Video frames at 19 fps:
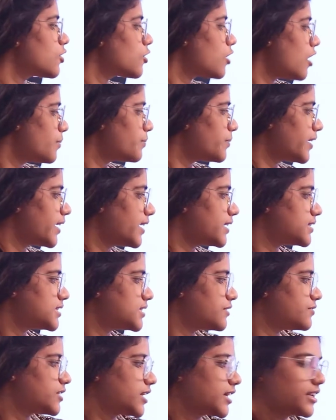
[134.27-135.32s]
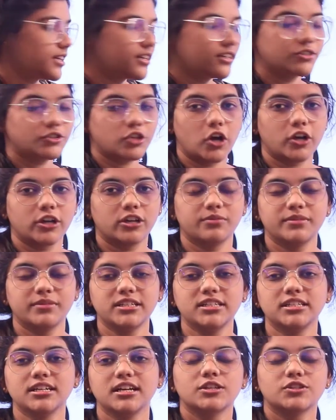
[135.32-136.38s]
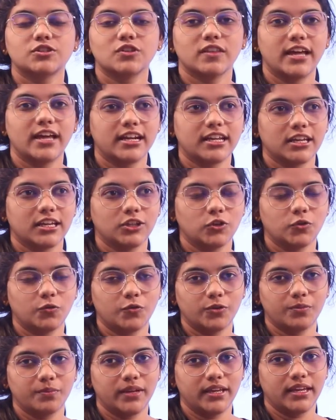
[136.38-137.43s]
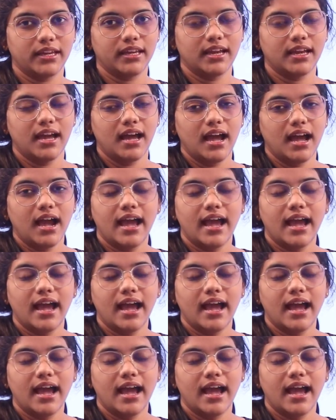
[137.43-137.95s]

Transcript: comprehensive technical document so that you would be